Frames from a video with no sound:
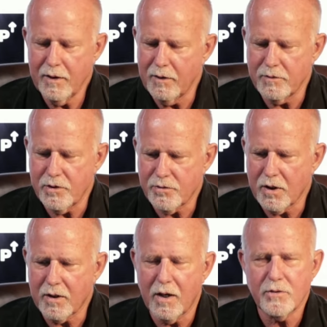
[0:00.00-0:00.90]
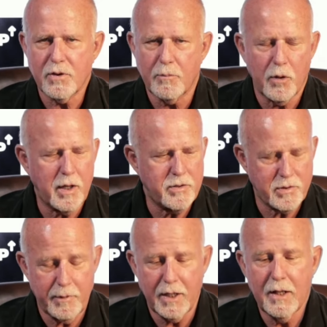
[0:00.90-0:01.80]
just a constant barrage. I
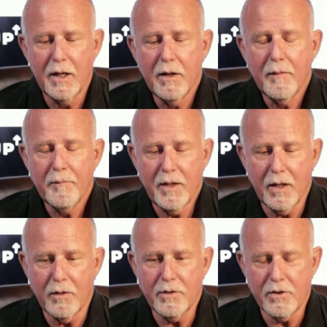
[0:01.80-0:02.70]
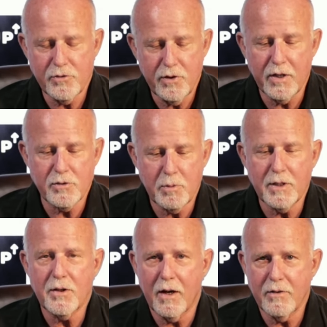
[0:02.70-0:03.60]
mean, there's been
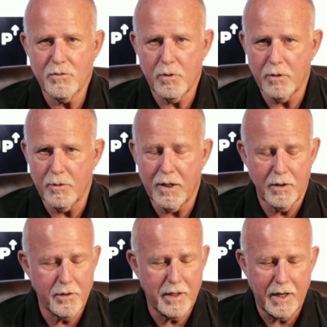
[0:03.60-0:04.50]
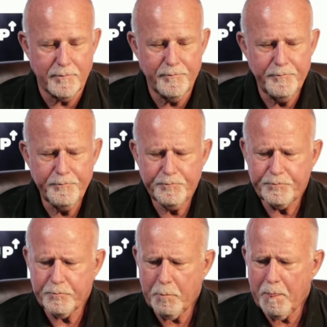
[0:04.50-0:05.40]
times where the Red Alert app
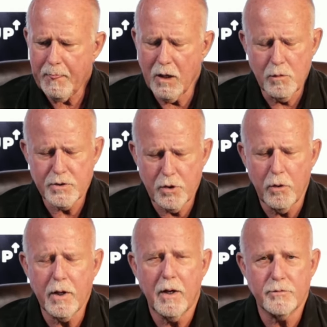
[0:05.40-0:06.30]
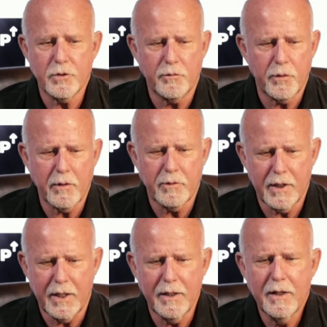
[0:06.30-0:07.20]
was going off so
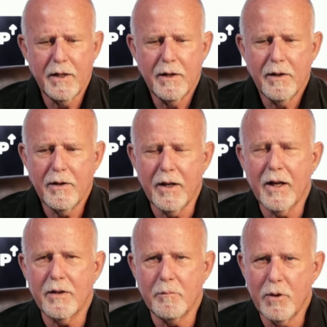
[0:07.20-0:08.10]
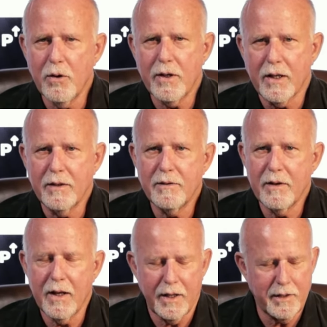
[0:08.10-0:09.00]
frequently, you had to mute it
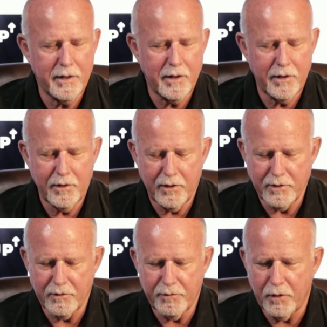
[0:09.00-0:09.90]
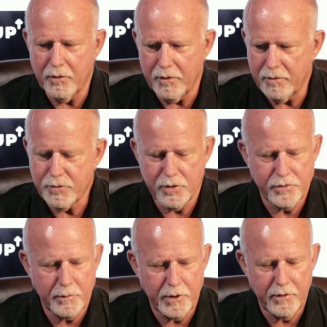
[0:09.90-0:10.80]
and on your phone. I'm sure
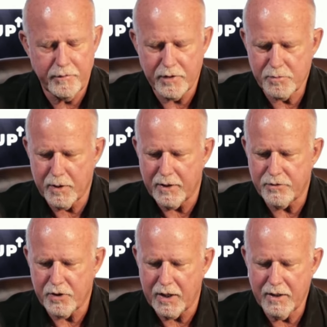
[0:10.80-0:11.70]
some of you have experienced that